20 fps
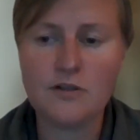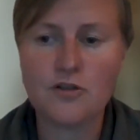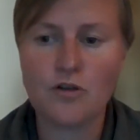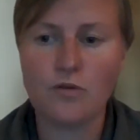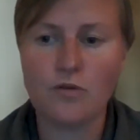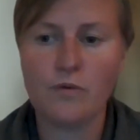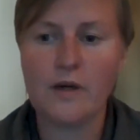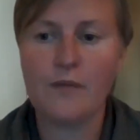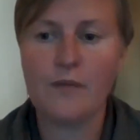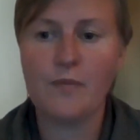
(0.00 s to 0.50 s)

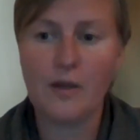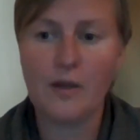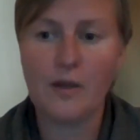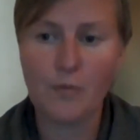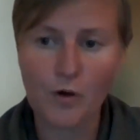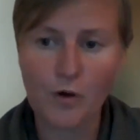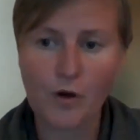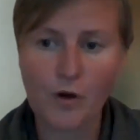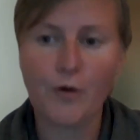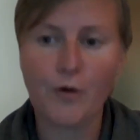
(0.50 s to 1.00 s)
So where
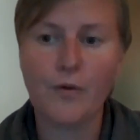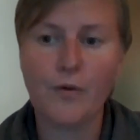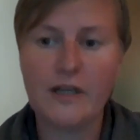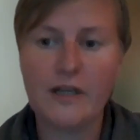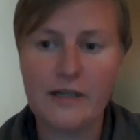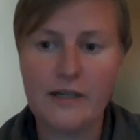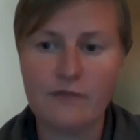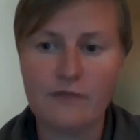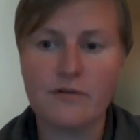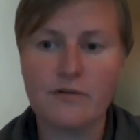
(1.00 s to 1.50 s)
people go
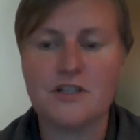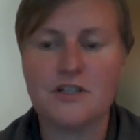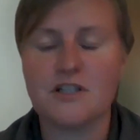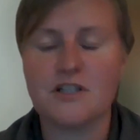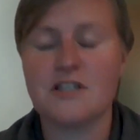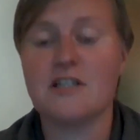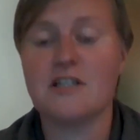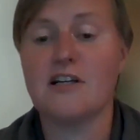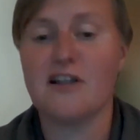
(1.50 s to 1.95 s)
in and register,